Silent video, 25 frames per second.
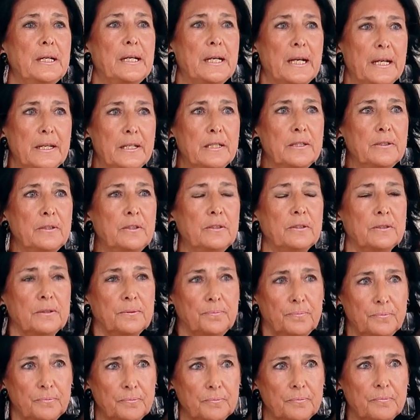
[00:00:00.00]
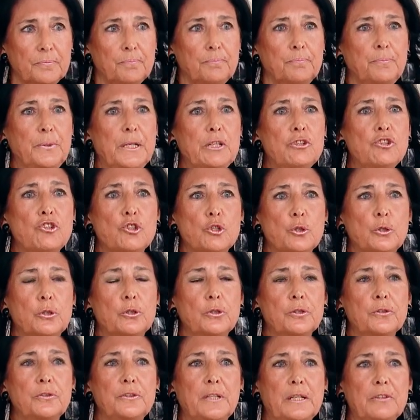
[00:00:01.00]
and be
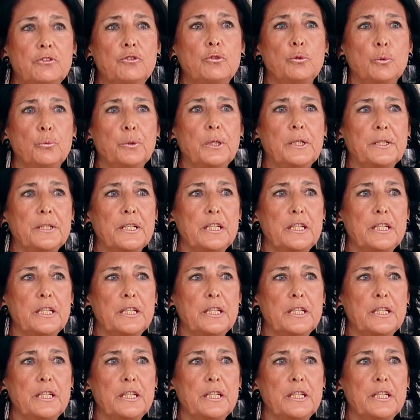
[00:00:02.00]
sure that you will